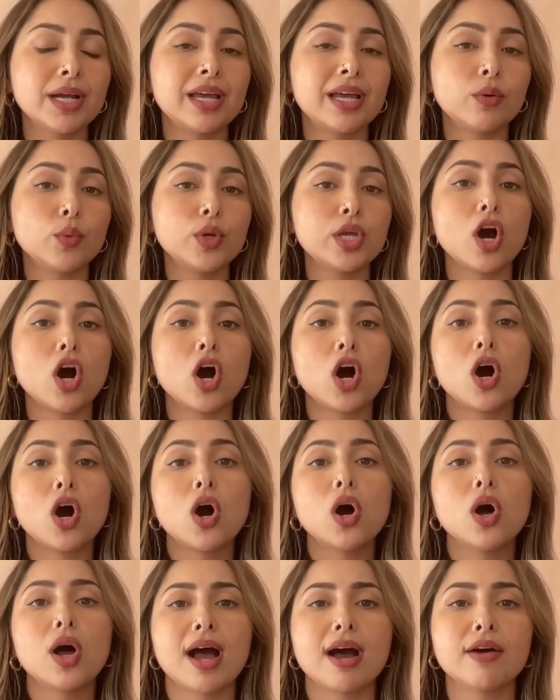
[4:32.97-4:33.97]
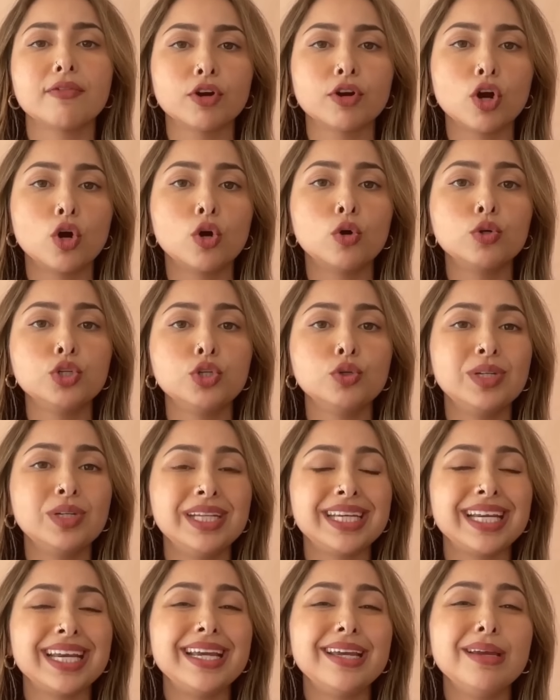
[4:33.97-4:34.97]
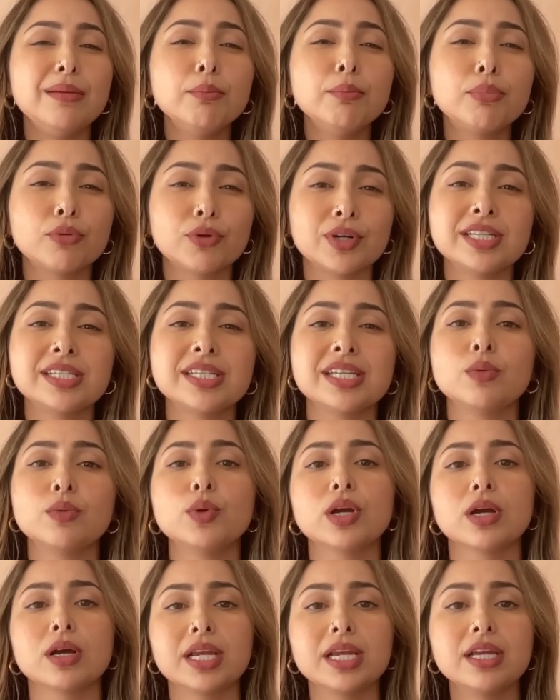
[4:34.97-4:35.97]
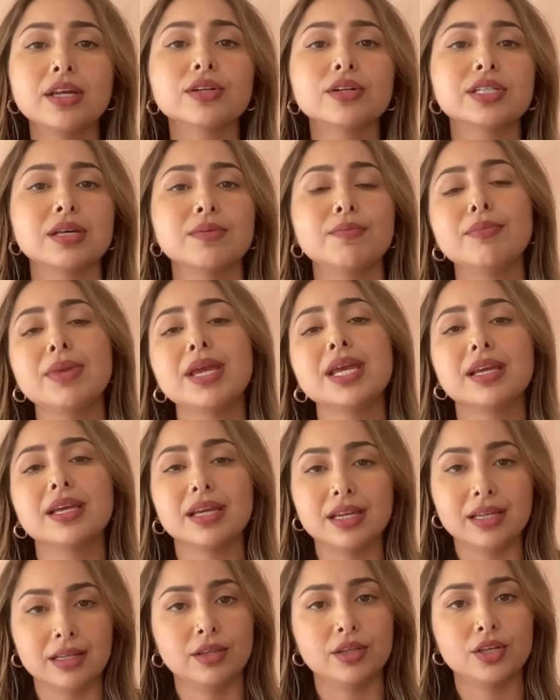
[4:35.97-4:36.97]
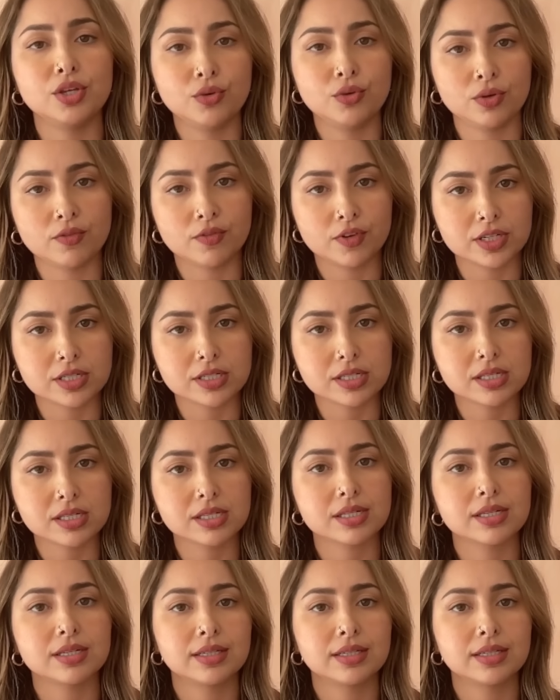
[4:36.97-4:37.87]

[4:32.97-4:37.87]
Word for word: And we all have our own unique imprinting we are here to make in the universe.